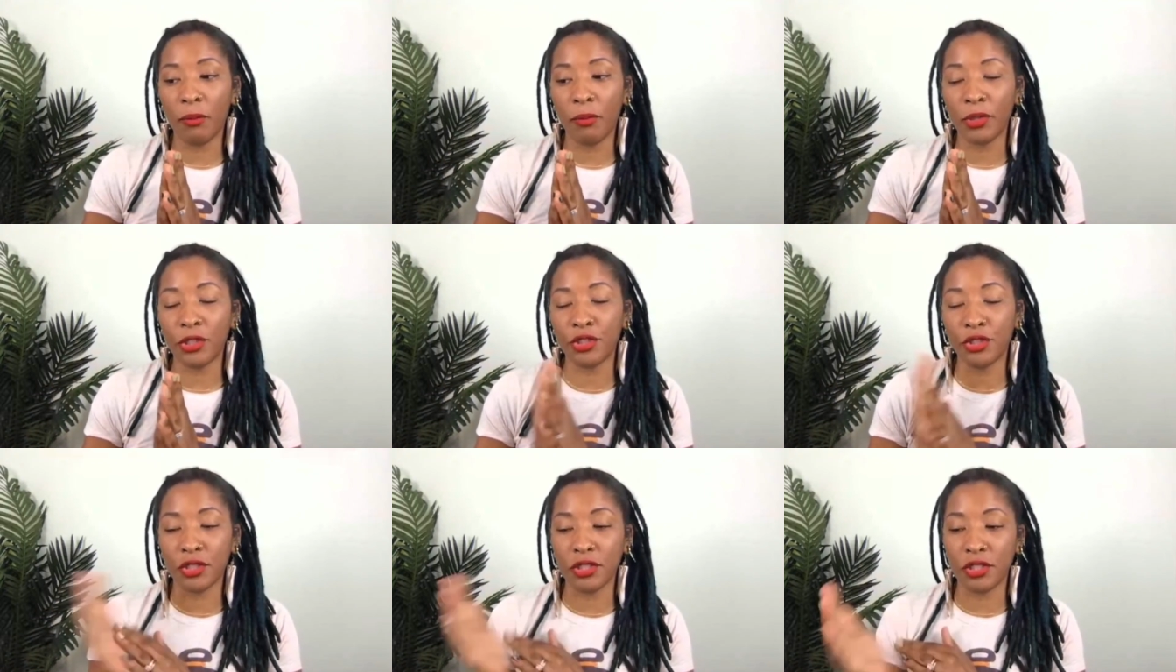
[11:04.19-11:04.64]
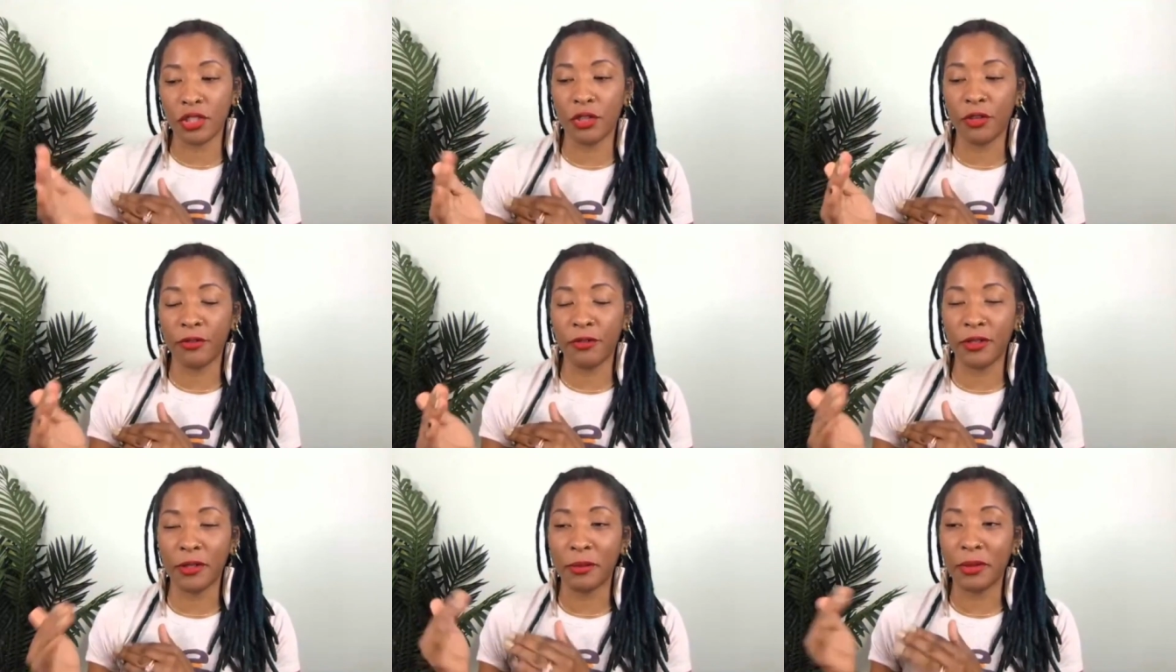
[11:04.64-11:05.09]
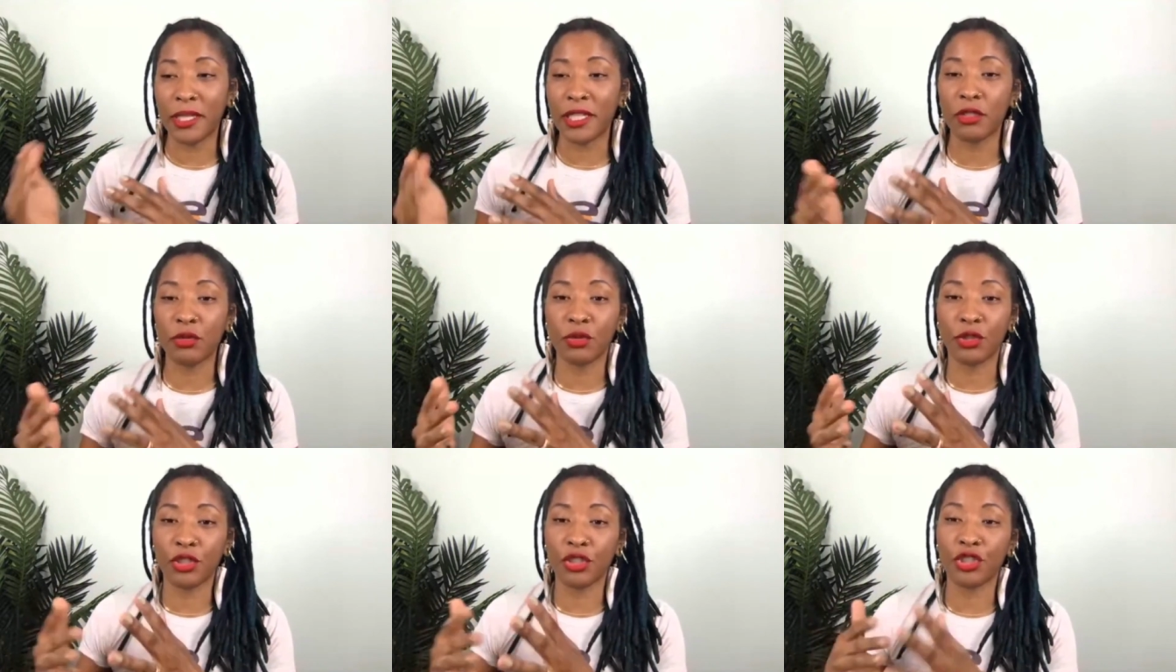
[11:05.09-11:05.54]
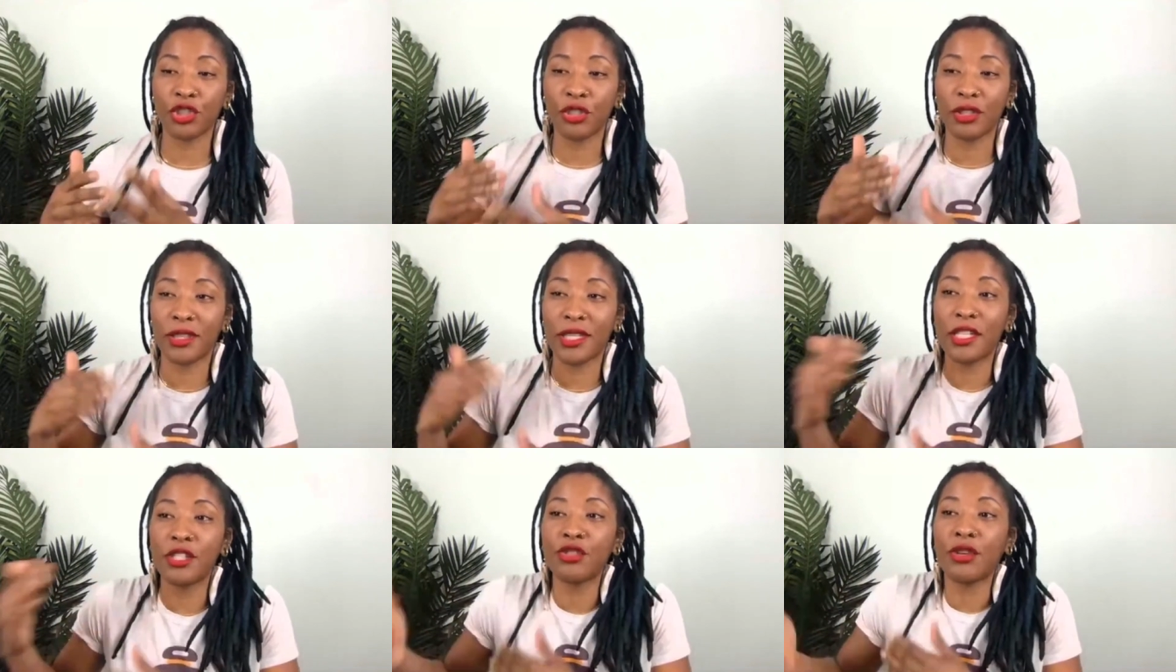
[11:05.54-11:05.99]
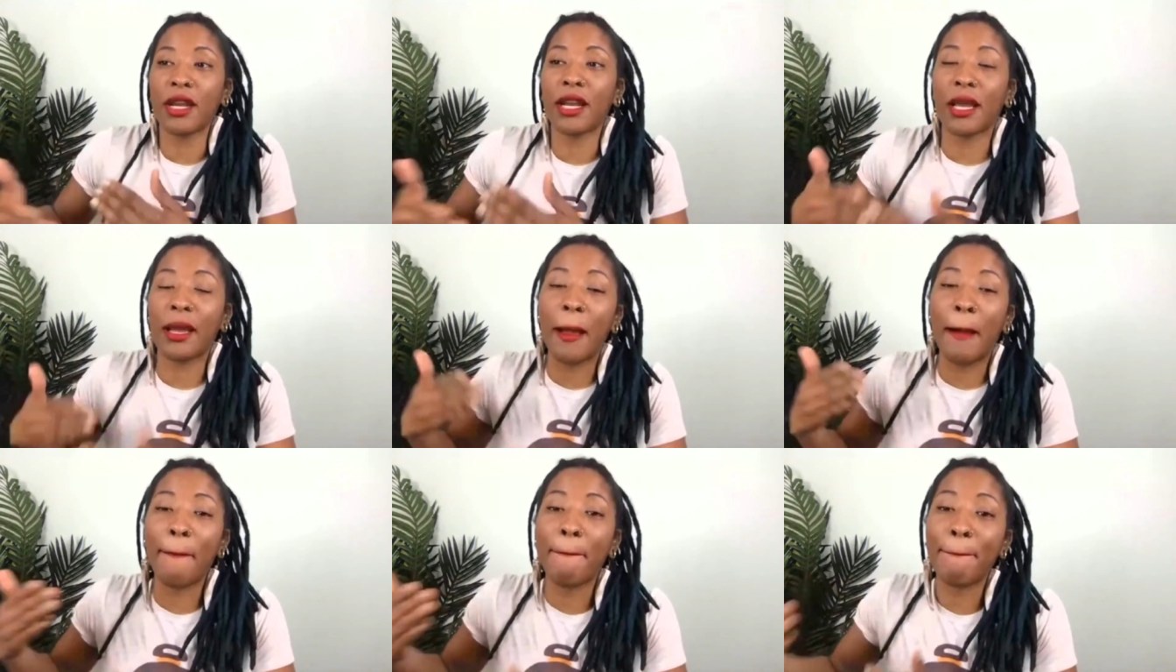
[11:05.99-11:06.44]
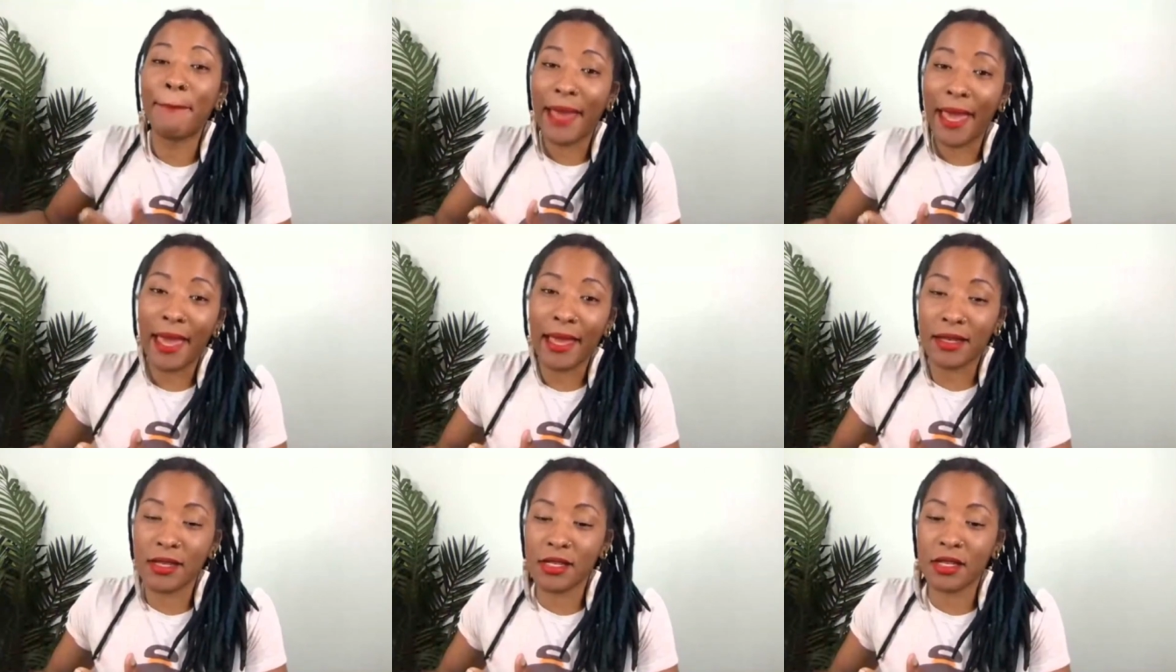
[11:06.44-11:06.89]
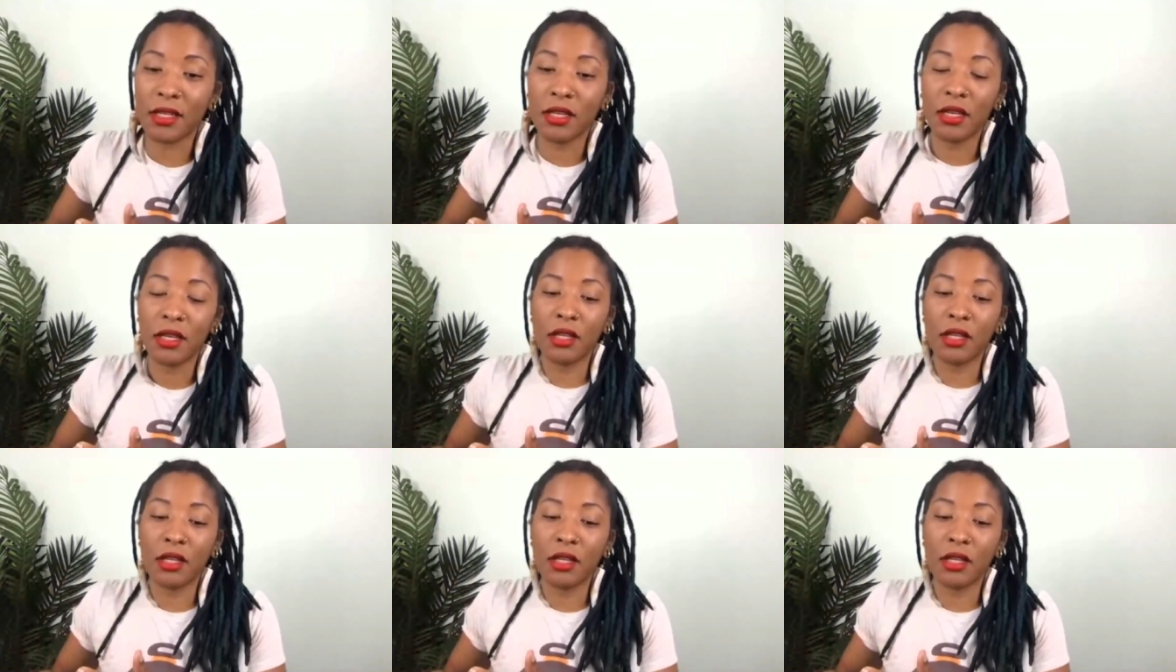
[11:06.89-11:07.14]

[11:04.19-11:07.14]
put yourself in a place where you're tr- then trying to combat